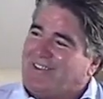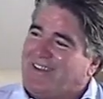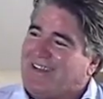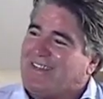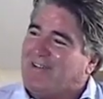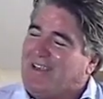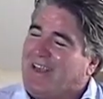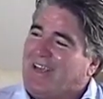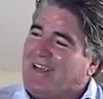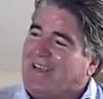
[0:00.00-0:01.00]
That's how
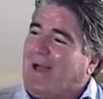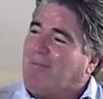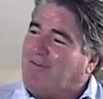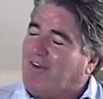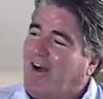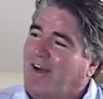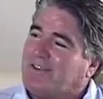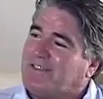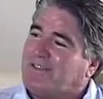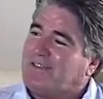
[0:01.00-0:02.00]
he
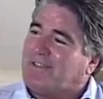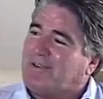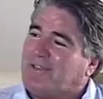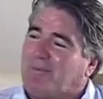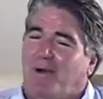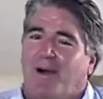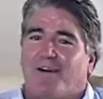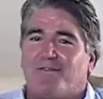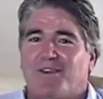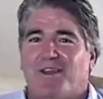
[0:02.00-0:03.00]
camouflaged the
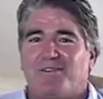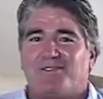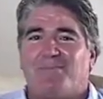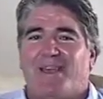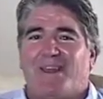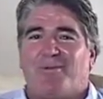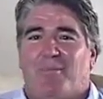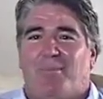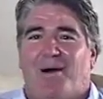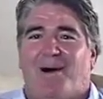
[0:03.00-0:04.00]
barf, to make it
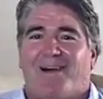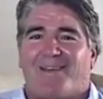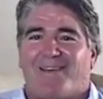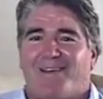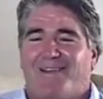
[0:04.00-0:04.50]
look bark.